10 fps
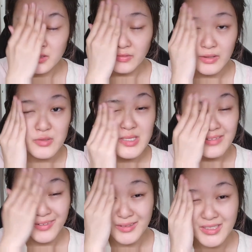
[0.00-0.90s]
if I use
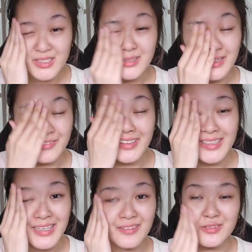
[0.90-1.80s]
that foundation, I
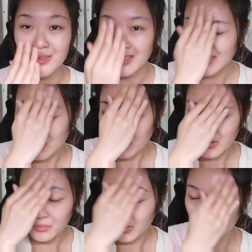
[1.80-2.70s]
really have to like
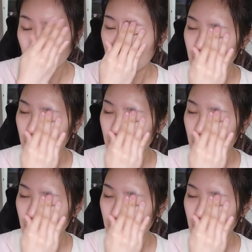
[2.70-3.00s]
spam my